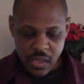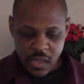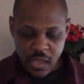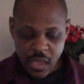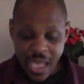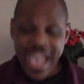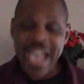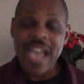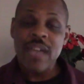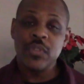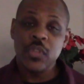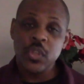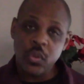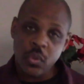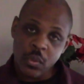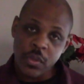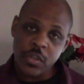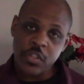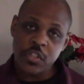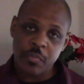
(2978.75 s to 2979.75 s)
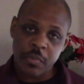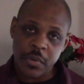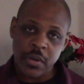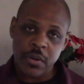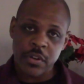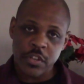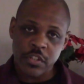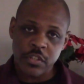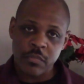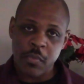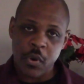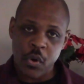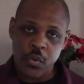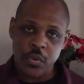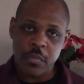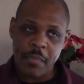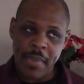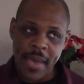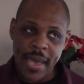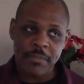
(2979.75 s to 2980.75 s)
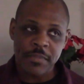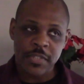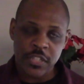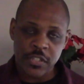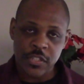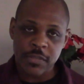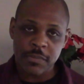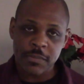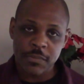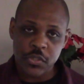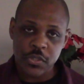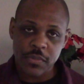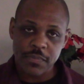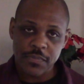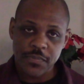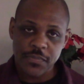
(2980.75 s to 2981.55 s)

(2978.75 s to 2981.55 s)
Have you experienced both baptisms?